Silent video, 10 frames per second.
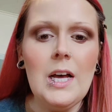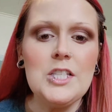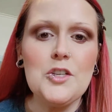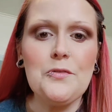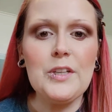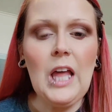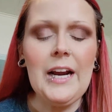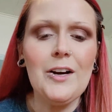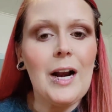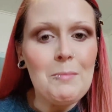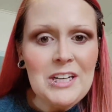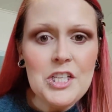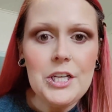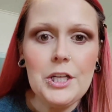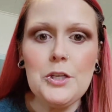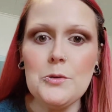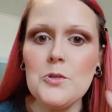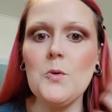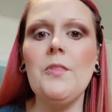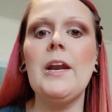And so for liner, I'm actually going to
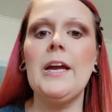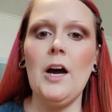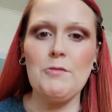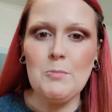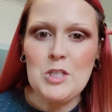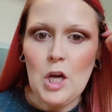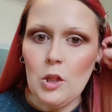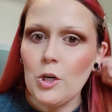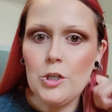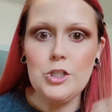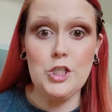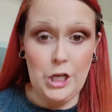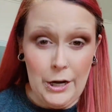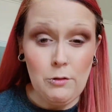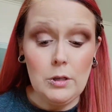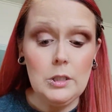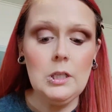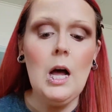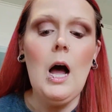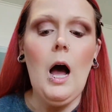use one that I got from the Dollar
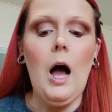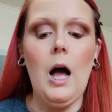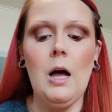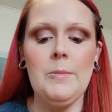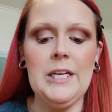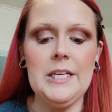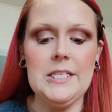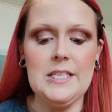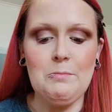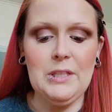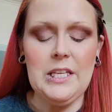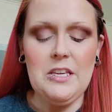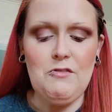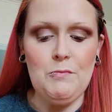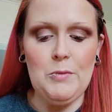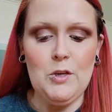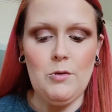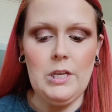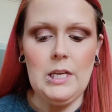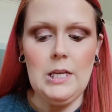General, and it is the Believe
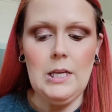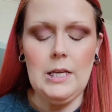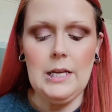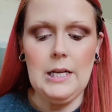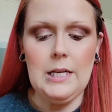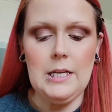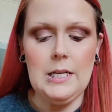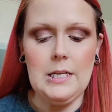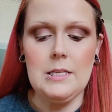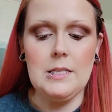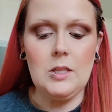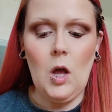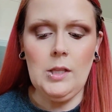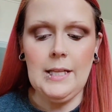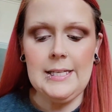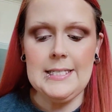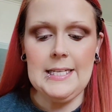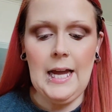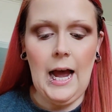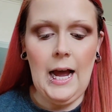Beauty. It is the
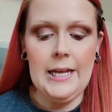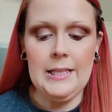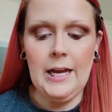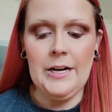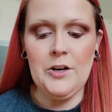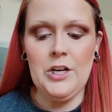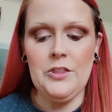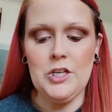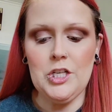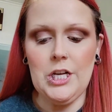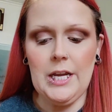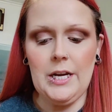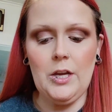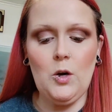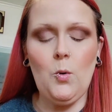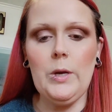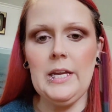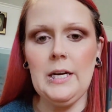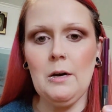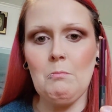long-lasting eyeliner in the shade
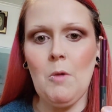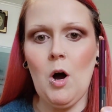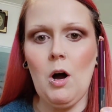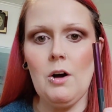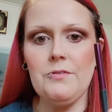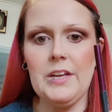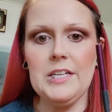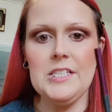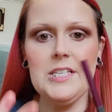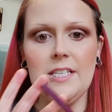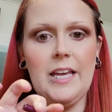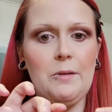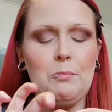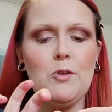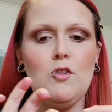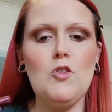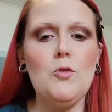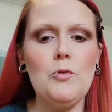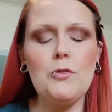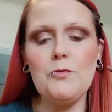Queen Mauve, and it's this like
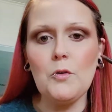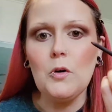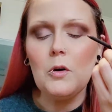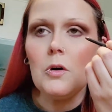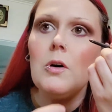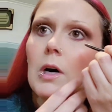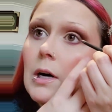beautiful,